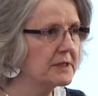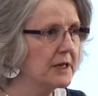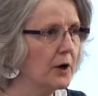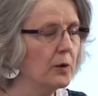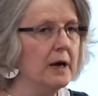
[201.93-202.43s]

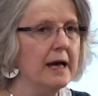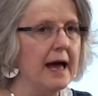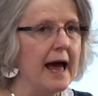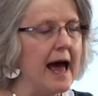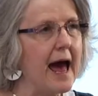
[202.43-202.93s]
So
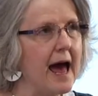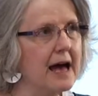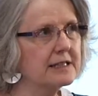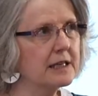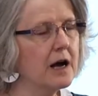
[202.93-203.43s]
a
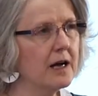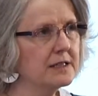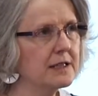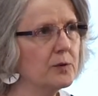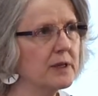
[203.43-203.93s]
as a
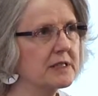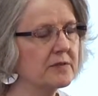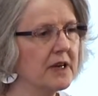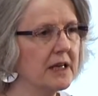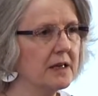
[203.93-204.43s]
consequence
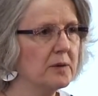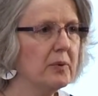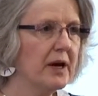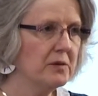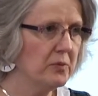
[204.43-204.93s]
of getting the
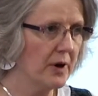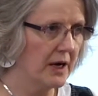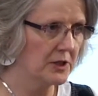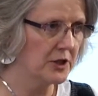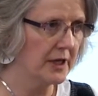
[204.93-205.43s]
PEN
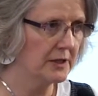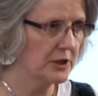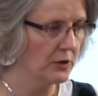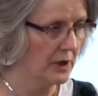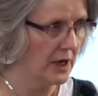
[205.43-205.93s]
Project,
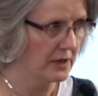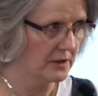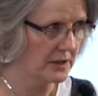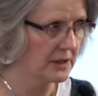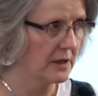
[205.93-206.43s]
Joe
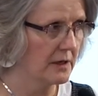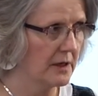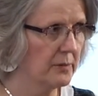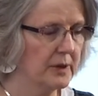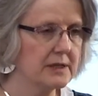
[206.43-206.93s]
Lockard started
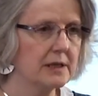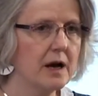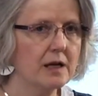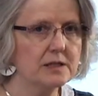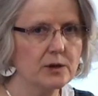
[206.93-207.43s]
it, but as a
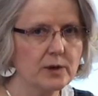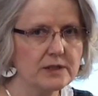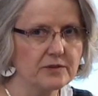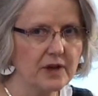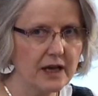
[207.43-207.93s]

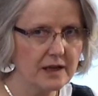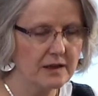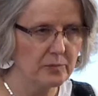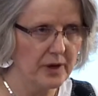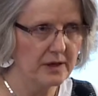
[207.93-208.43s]
consequence of getting
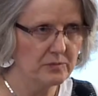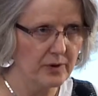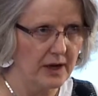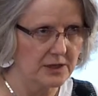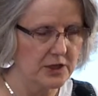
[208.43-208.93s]
the PEN
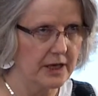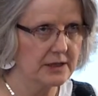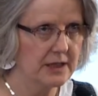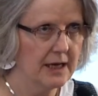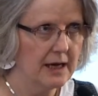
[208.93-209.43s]

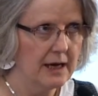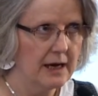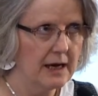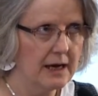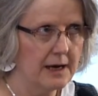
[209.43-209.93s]
Project,
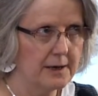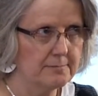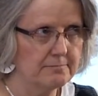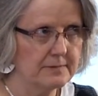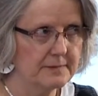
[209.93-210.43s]

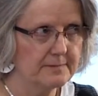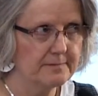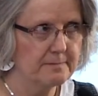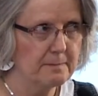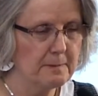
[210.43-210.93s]
um,